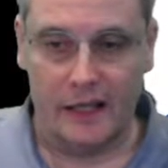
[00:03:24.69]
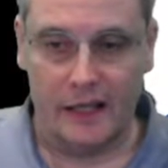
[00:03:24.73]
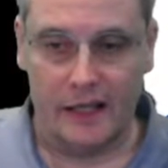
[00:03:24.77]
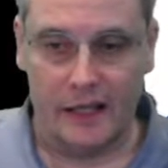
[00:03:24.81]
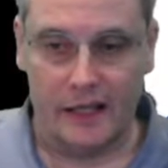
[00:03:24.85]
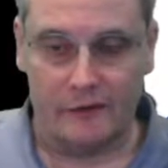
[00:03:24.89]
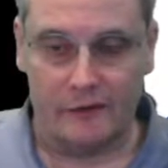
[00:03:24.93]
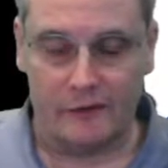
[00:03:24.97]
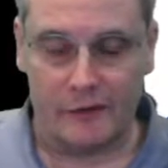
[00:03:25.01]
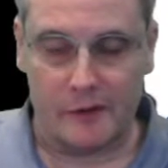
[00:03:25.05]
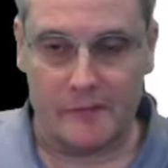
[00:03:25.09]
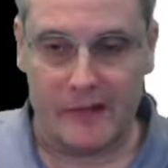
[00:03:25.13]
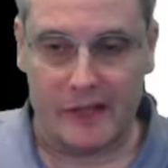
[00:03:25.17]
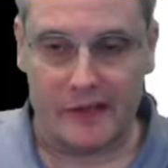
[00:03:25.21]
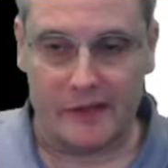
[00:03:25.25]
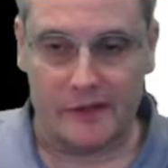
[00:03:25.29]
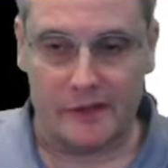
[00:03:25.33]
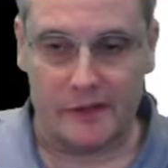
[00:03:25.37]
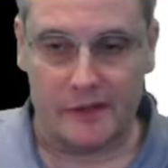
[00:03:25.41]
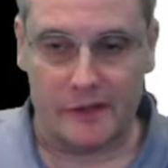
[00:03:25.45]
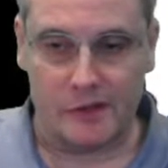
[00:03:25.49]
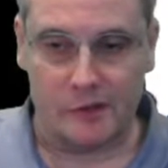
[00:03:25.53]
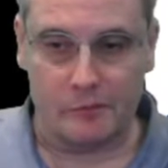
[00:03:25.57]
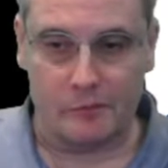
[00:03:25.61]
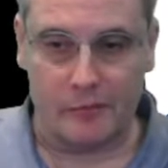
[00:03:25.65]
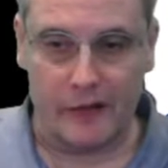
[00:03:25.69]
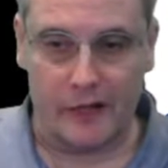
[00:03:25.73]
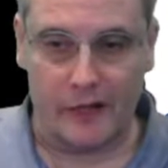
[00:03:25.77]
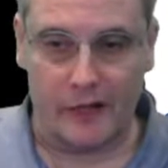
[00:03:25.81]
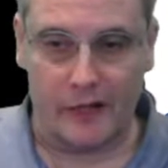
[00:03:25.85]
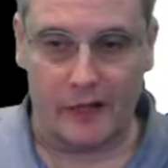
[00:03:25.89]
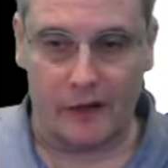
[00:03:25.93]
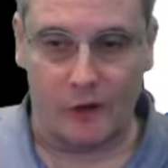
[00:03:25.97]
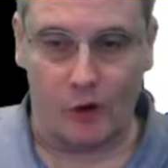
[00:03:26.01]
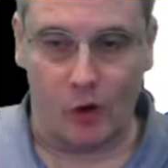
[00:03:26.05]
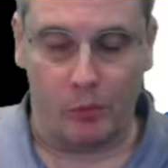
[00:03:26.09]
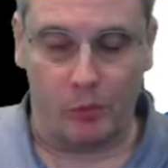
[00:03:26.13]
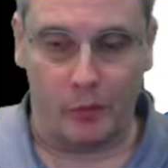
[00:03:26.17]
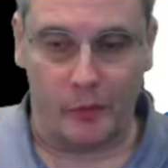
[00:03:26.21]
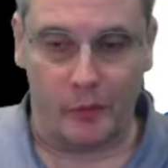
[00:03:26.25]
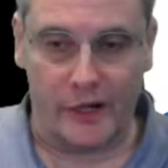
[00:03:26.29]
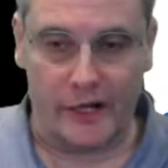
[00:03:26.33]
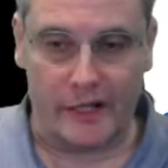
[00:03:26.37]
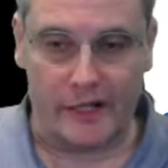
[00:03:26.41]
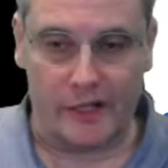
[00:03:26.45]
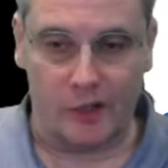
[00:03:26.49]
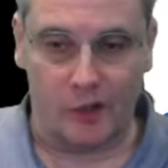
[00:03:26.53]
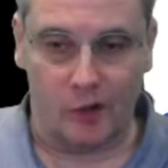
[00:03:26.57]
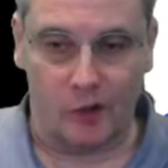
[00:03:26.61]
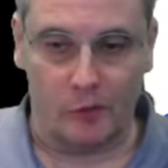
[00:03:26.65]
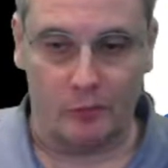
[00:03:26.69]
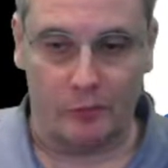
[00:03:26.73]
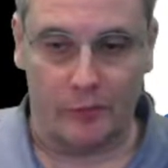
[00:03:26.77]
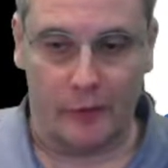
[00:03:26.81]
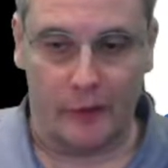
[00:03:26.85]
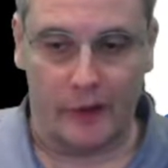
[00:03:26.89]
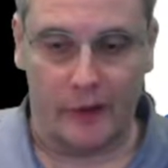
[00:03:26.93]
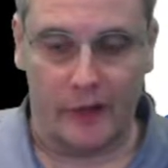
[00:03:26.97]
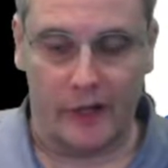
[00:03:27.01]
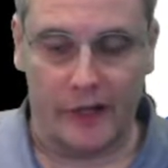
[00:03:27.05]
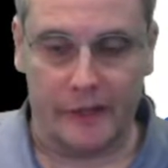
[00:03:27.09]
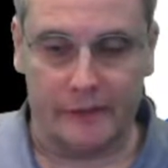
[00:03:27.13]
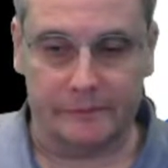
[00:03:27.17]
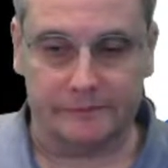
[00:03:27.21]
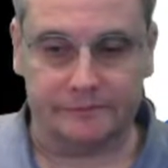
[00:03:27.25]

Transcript: If the methods are being operated on by